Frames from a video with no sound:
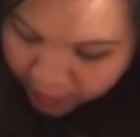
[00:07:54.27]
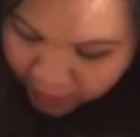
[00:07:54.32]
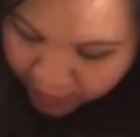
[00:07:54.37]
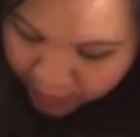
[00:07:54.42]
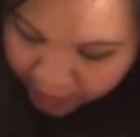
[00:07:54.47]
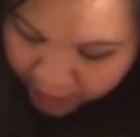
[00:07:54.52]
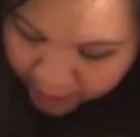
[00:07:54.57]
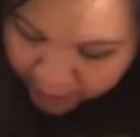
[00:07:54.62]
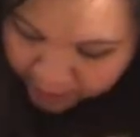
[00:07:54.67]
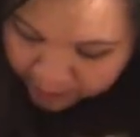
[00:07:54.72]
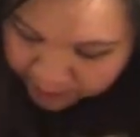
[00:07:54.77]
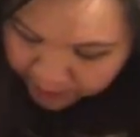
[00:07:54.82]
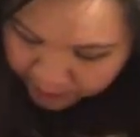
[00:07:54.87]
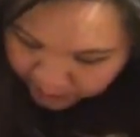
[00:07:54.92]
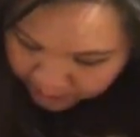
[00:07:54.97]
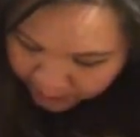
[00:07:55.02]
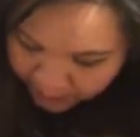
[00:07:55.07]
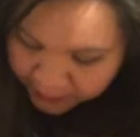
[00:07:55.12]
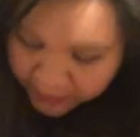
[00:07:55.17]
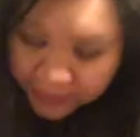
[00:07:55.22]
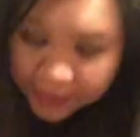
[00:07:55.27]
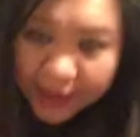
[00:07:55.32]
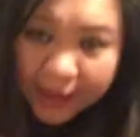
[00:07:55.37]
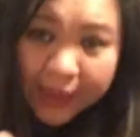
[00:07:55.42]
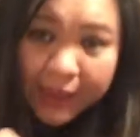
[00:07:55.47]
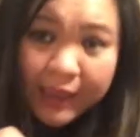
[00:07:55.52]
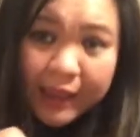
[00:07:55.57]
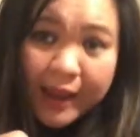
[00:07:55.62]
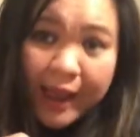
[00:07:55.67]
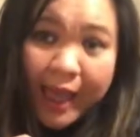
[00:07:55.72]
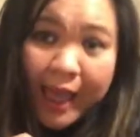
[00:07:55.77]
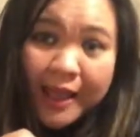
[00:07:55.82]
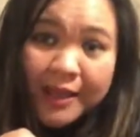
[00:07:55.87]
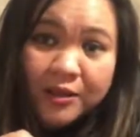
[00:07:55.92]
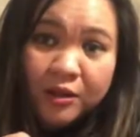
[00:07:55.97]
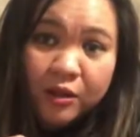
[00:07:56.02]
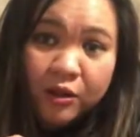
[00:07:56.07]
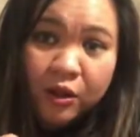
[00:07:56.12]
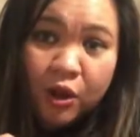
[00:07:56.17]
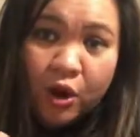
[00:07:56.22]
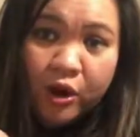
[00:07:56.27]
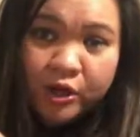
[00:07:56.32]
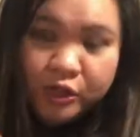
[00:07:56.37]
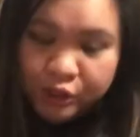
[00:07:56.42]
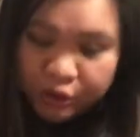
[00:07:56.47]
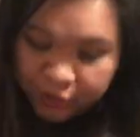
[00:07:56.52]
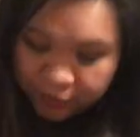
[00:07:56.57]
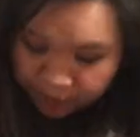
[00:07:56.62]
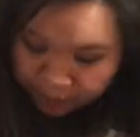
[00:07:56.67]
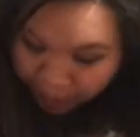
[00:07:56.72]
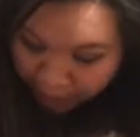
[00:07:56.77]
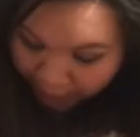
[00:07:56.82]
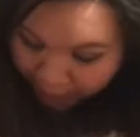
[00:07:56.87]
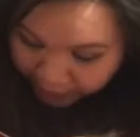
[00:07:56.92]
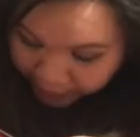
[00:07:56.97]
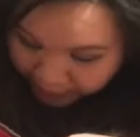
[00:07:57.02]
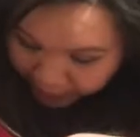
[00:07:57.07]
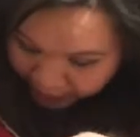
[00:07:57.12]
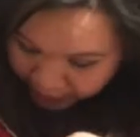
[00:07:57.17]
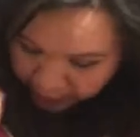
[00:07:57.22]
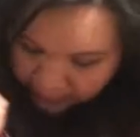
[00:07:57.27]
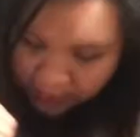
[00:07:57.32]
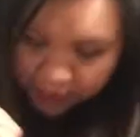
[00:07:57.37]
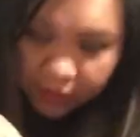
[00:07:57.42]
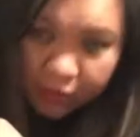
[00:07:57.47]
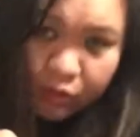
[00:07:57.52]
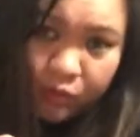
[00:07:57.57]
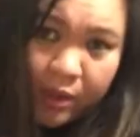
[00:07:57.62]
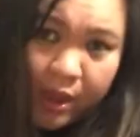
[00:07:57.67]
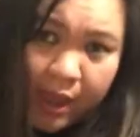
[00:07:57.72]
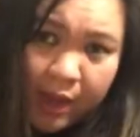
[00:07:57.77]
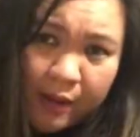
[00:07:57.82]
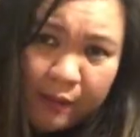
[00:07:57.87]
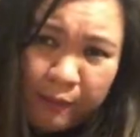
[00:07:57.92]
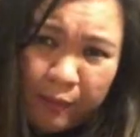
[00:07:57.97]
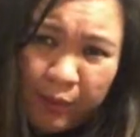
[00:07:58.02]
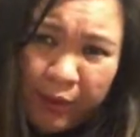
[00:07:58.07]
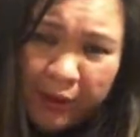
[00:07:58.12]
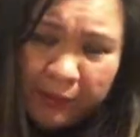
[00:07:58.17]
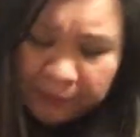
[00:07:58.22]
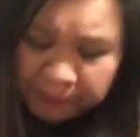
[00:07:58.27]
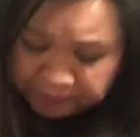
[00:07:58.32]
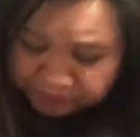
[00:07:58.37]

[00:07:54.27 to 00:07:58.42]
And it has a large pocket that you can put